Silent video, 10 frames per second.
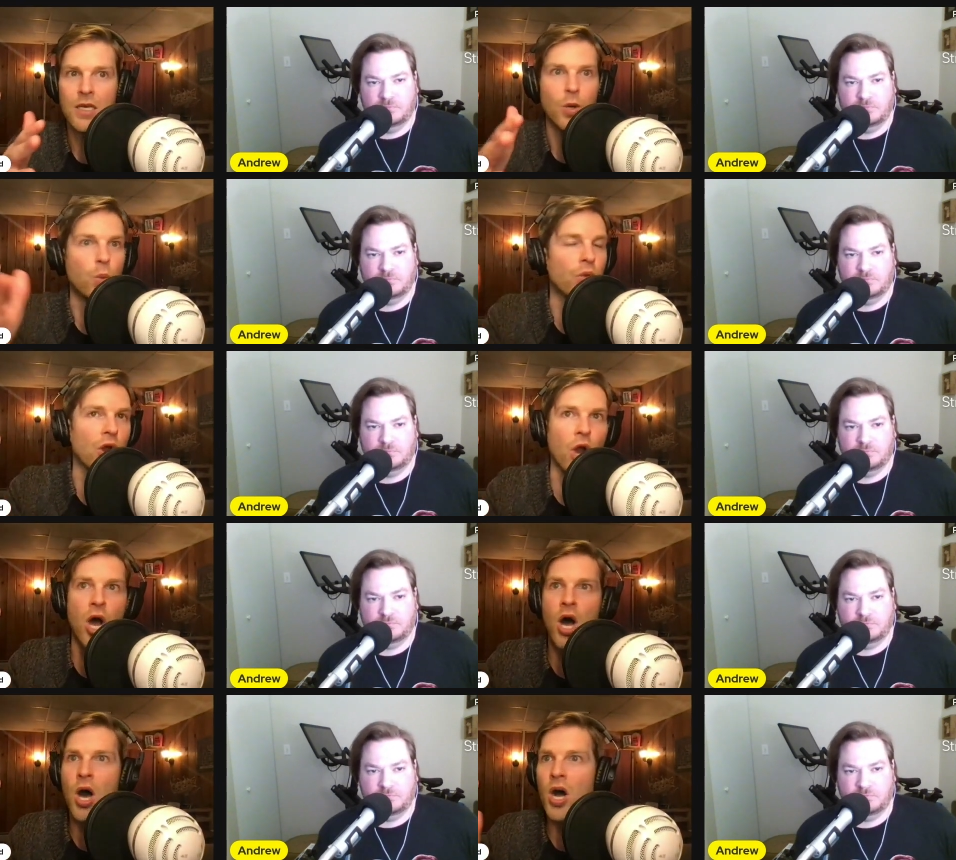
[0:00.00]
Speaker 1: they're
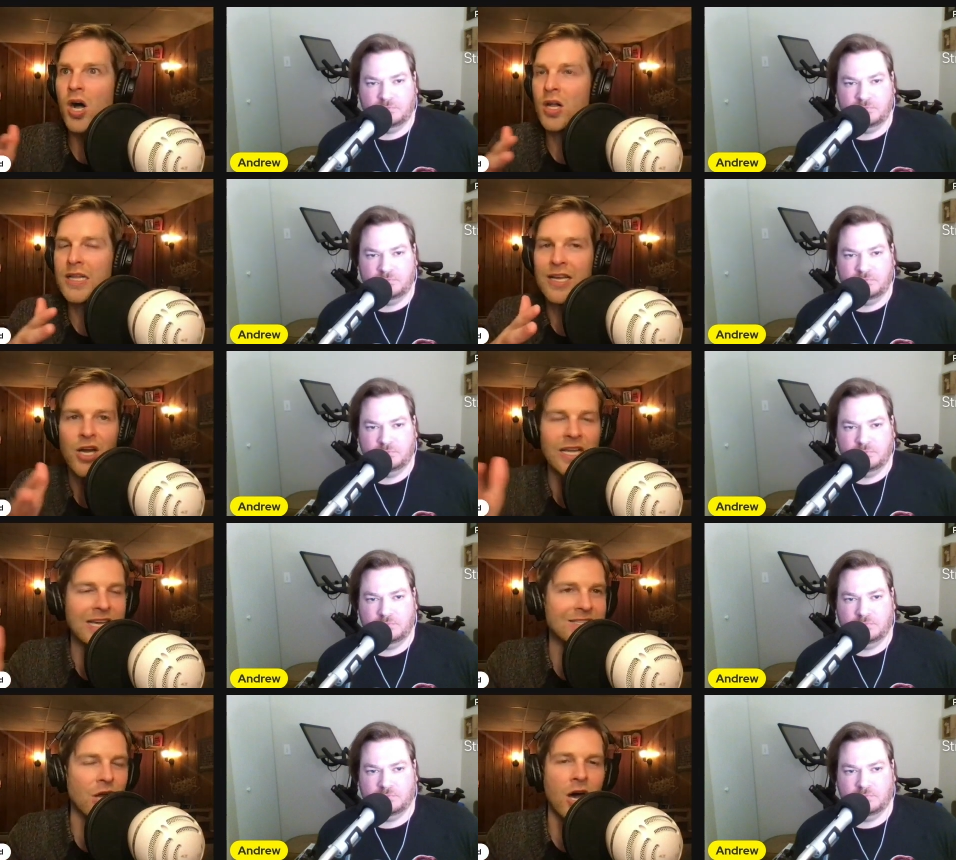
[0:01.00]
all in on it.
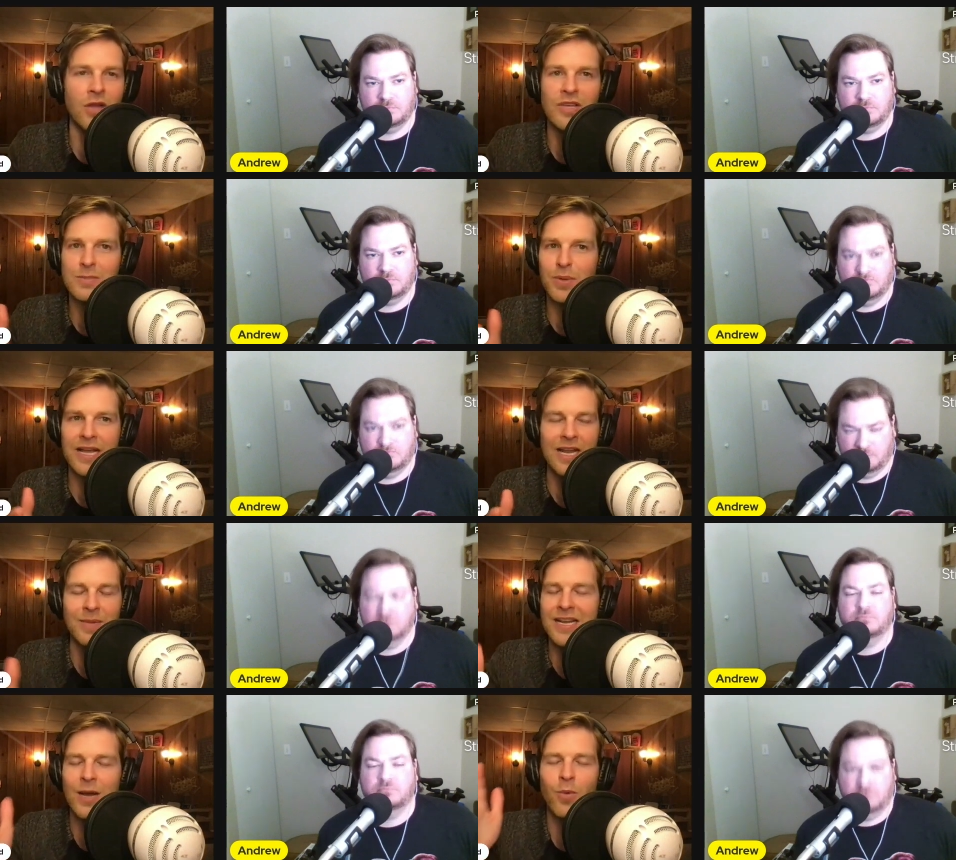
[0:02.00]
It's all this plan. I mean,
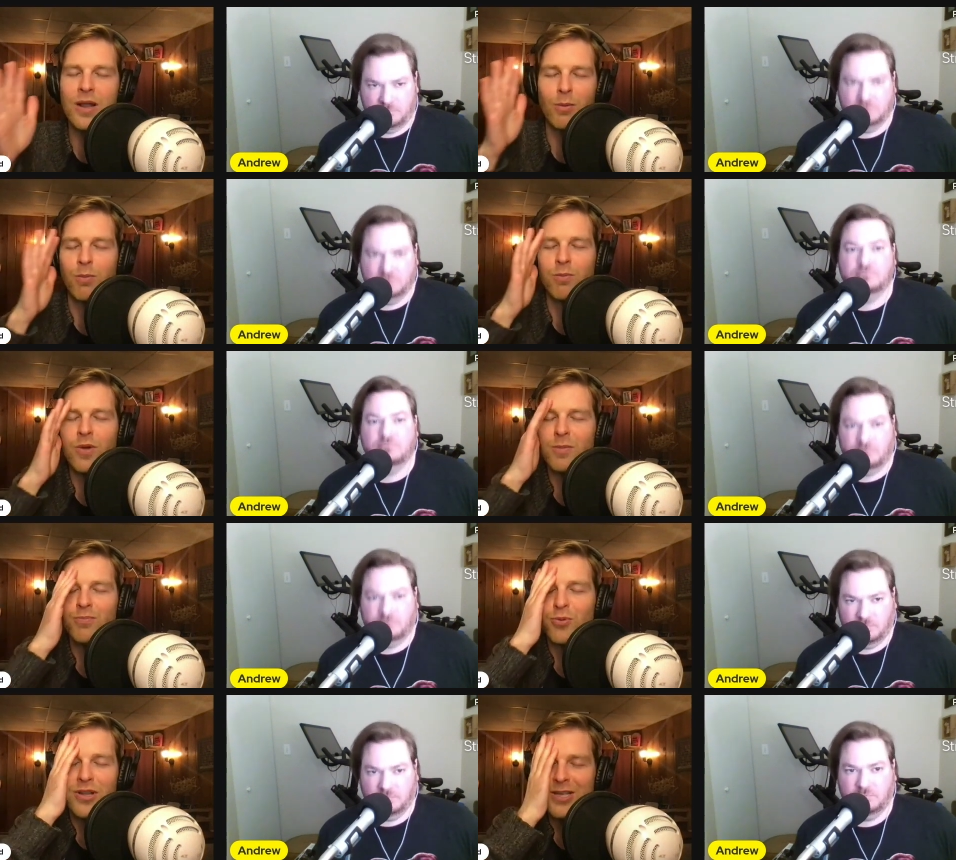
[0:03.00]
what a what a
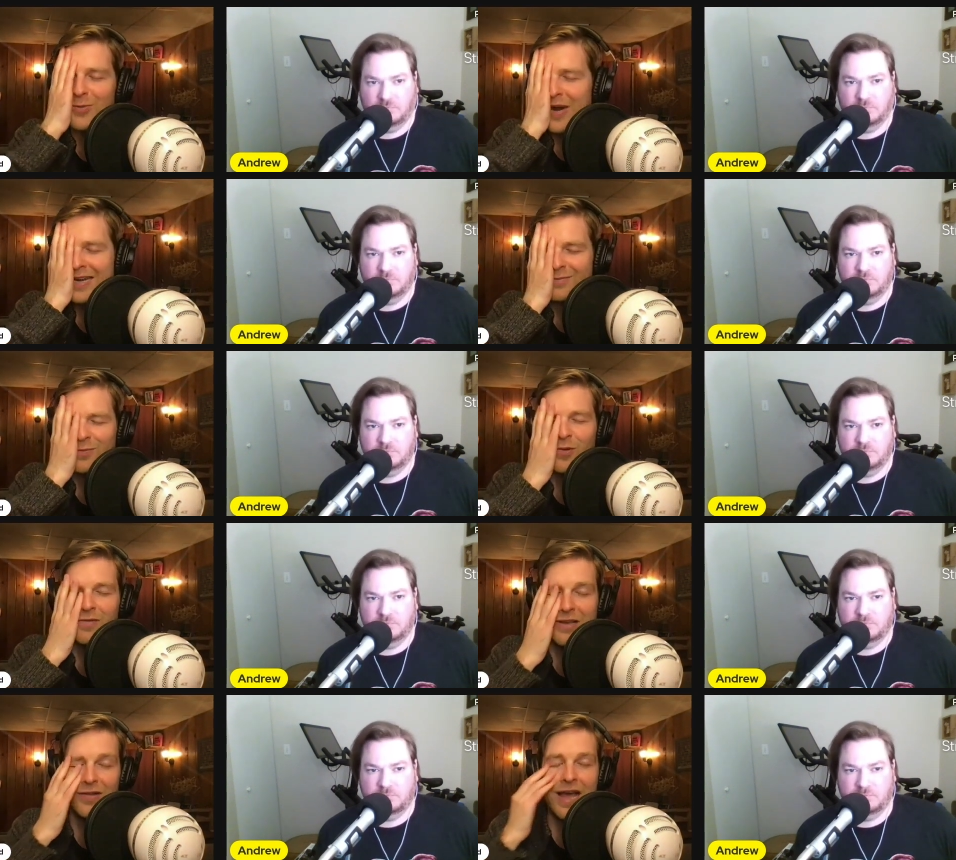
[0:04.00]
brilliant way to
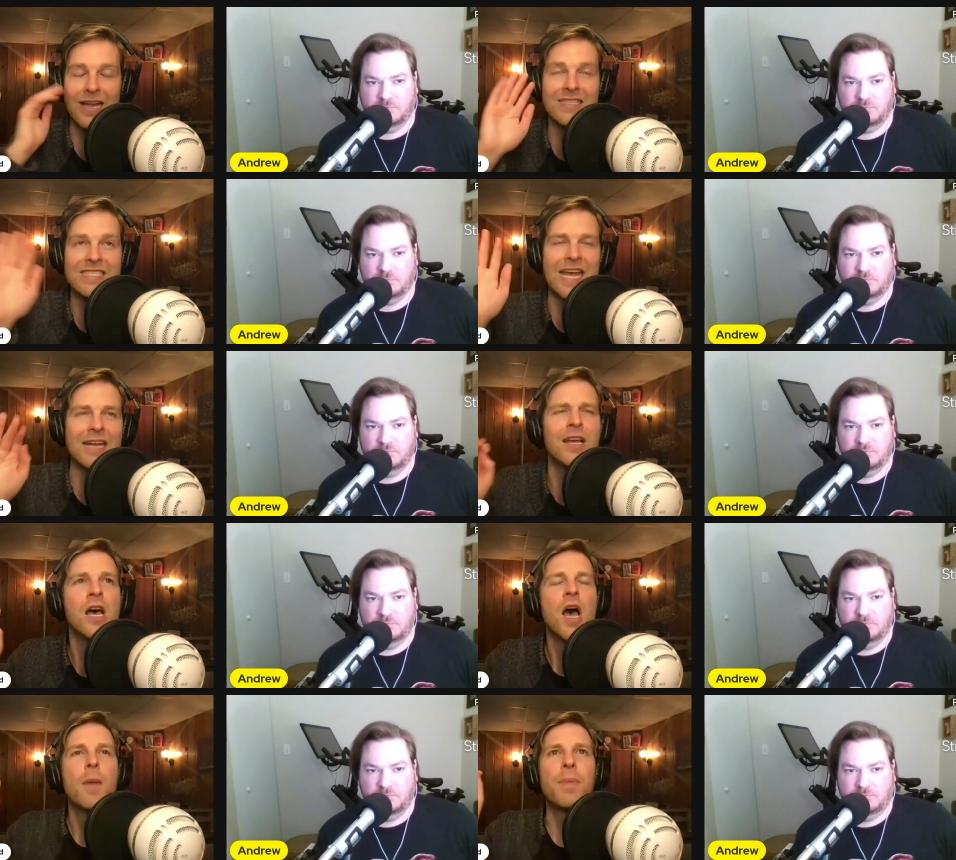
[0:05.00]
reveal that. Insane,
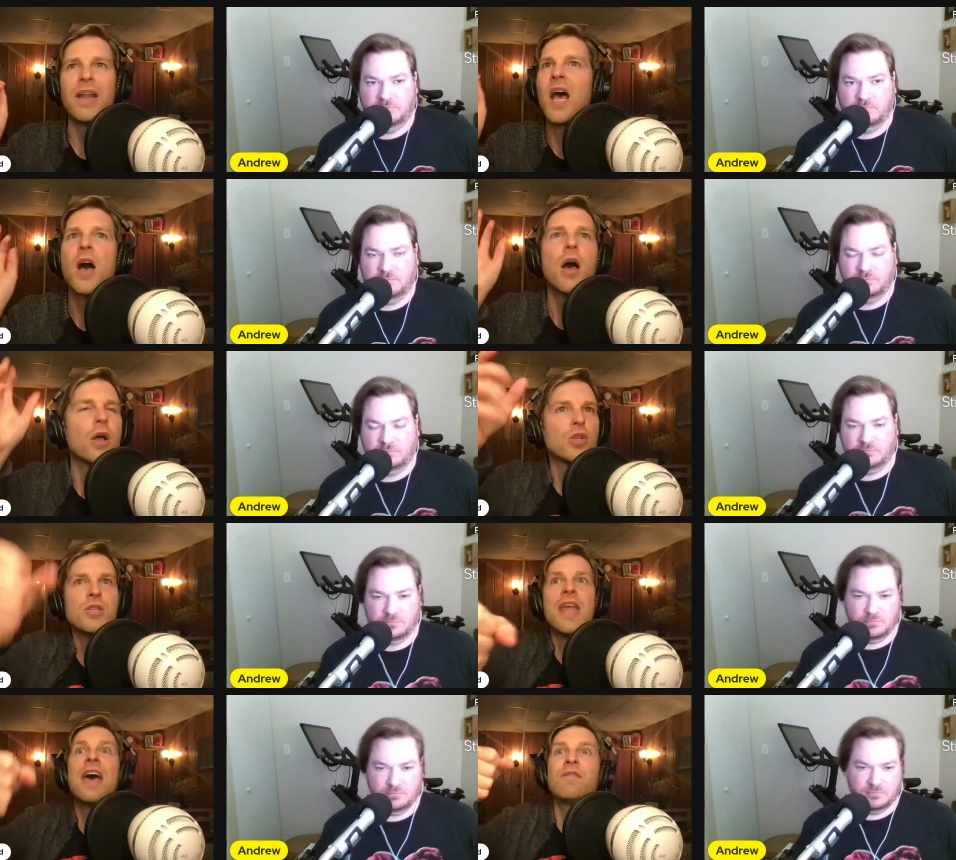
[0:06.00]
but.
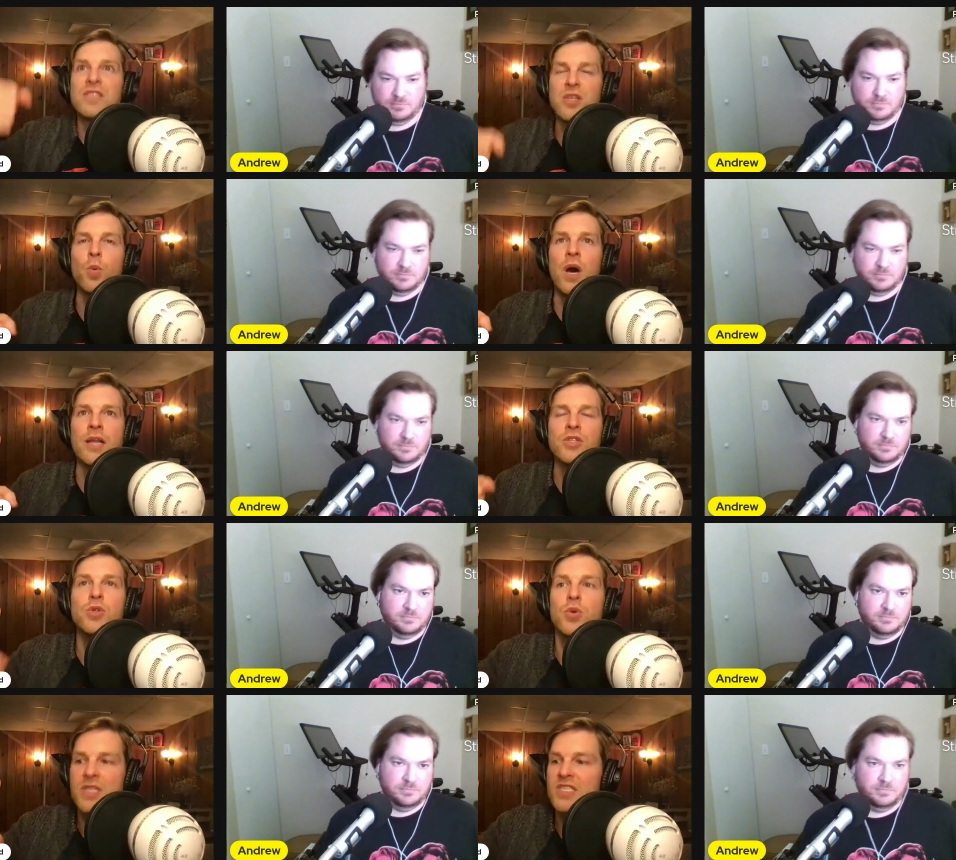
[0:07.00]
Neve is the one.
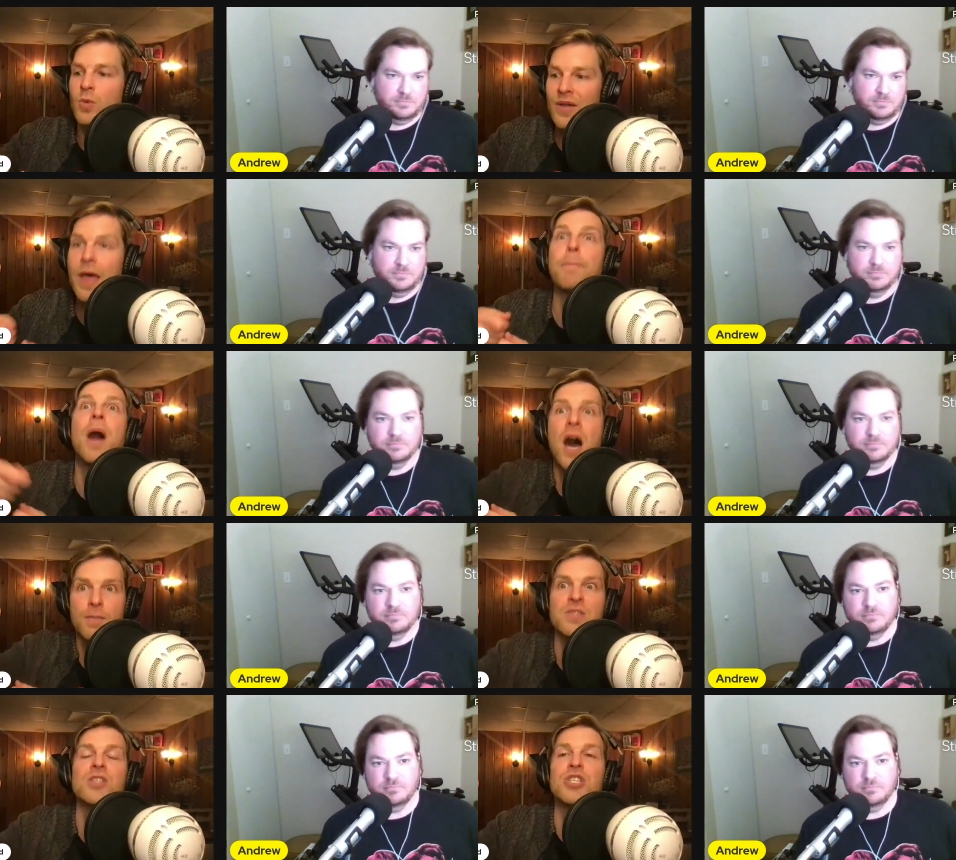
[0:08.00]
Susie's the one that pops
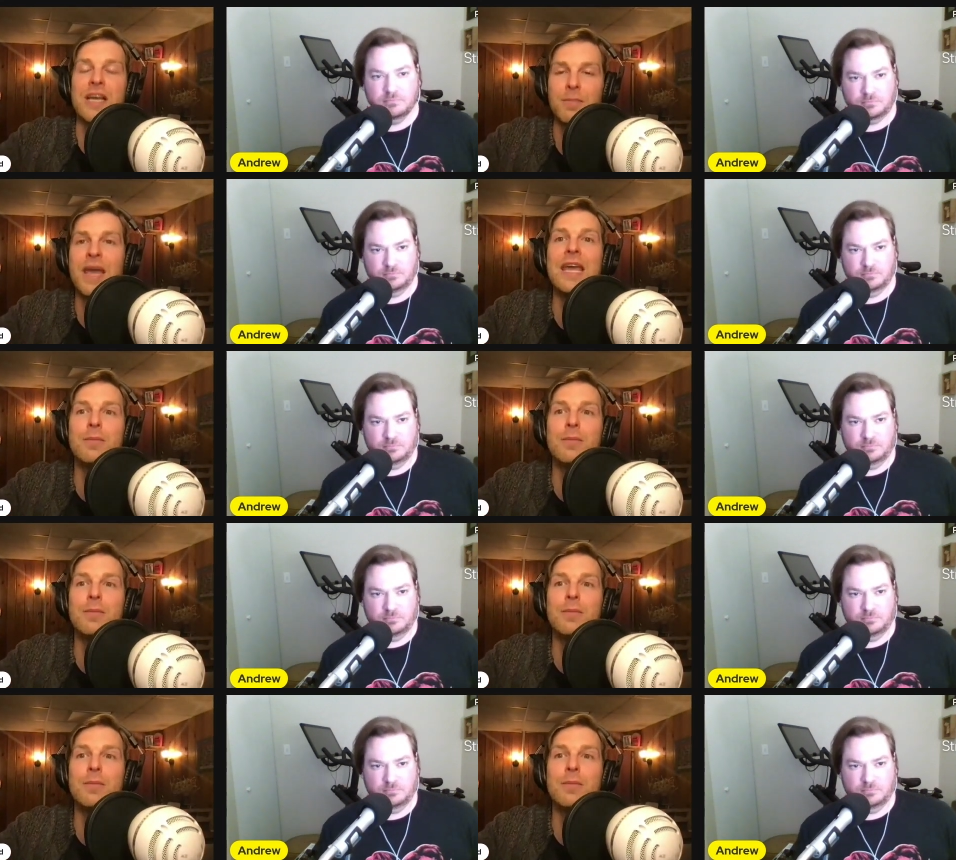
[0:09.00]
the champagne